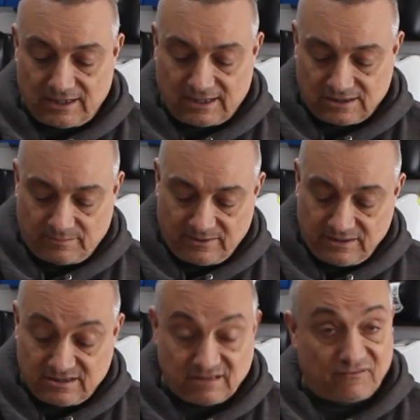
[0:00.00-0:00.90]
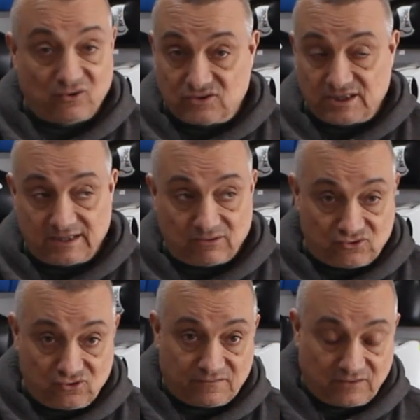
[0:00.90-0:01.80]
It has this is a 14
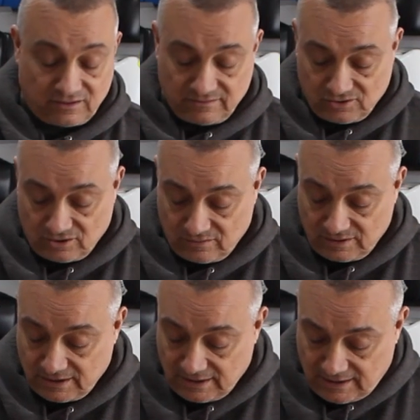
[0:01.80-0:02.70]
ounce just for showing it.